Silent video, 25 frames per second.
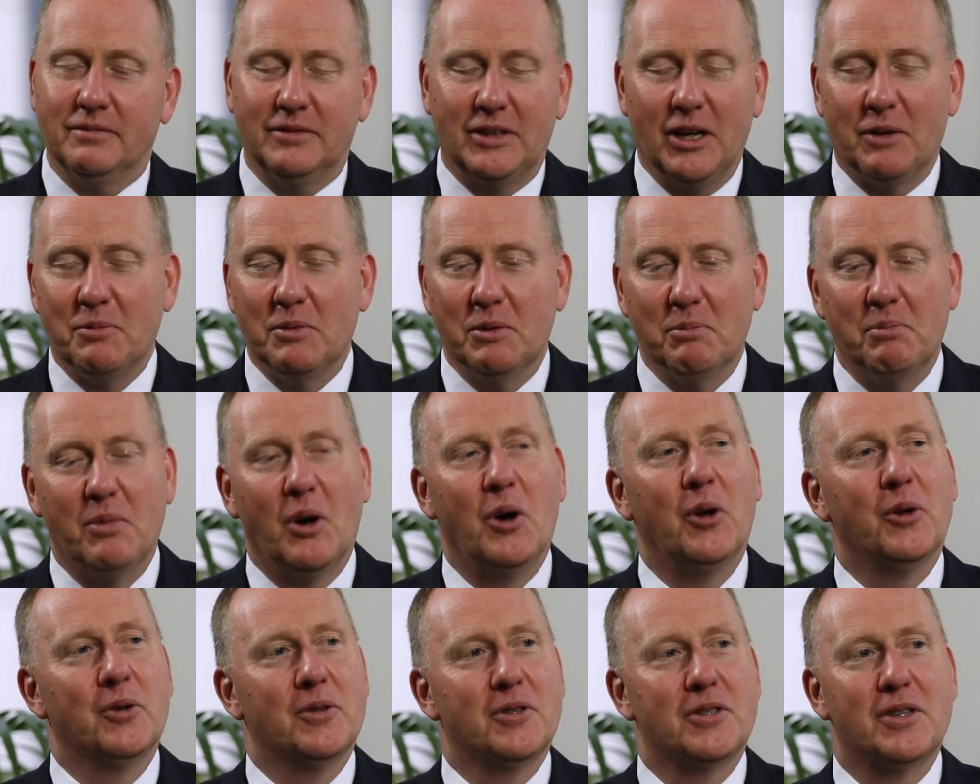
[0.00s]
Government
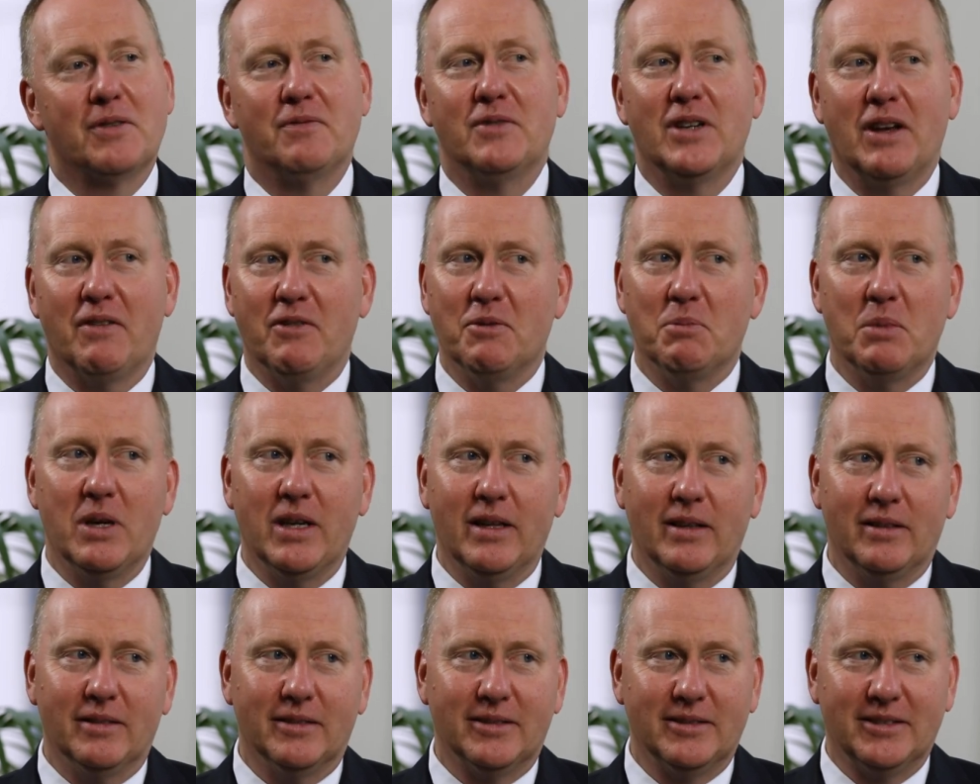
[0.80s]
bonds have never
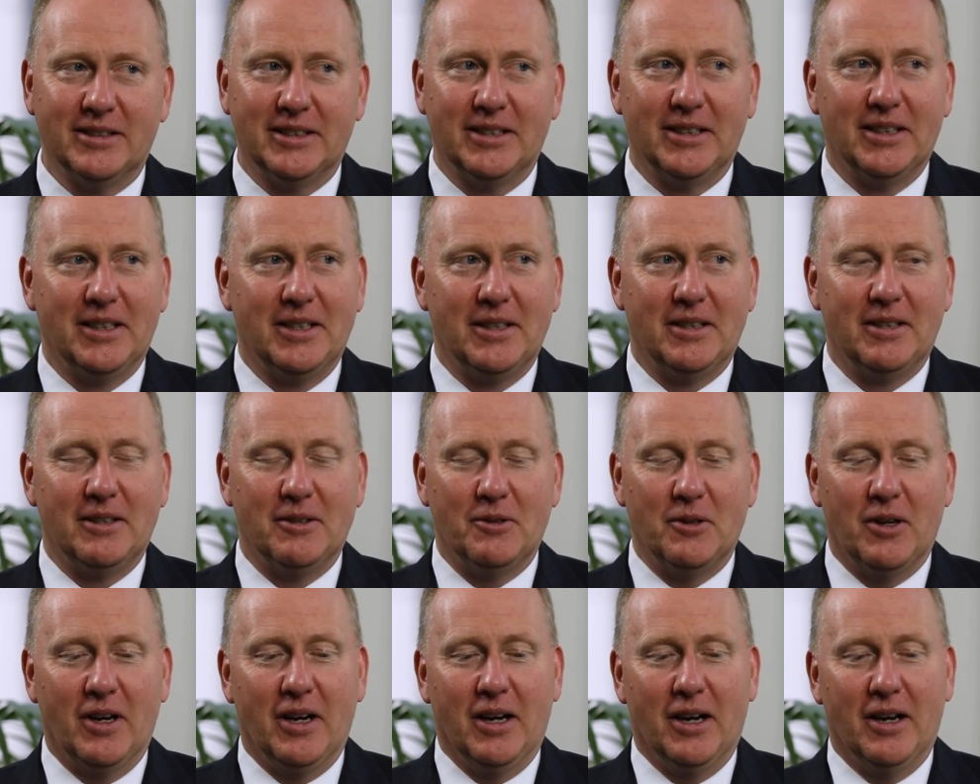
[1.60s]
been
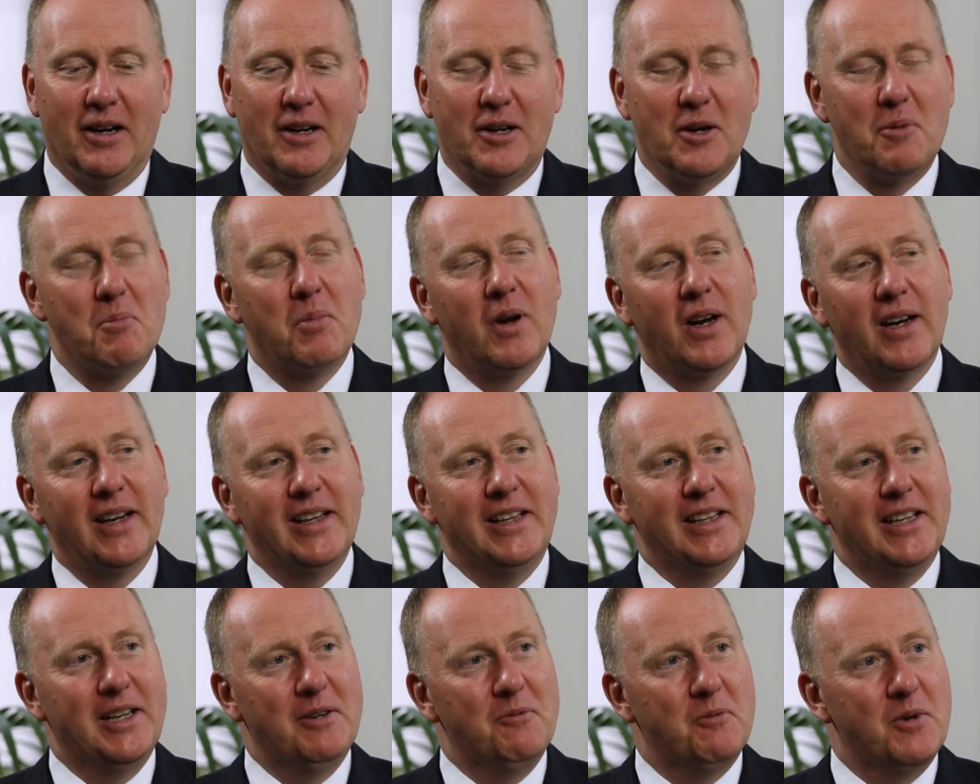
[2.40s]

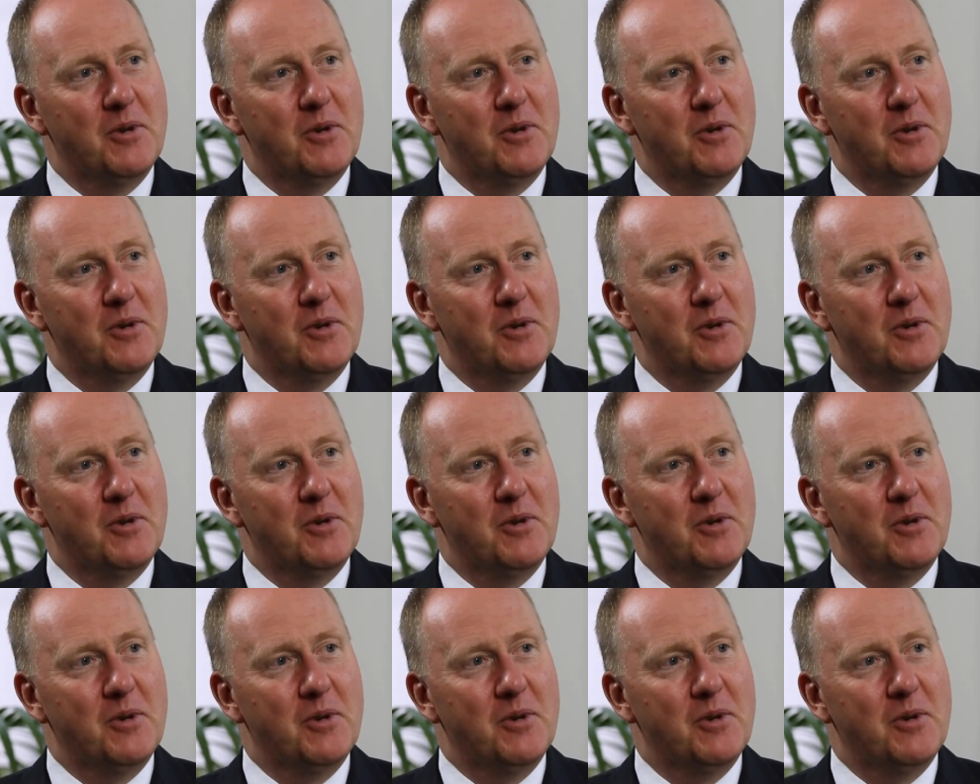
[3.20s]
completely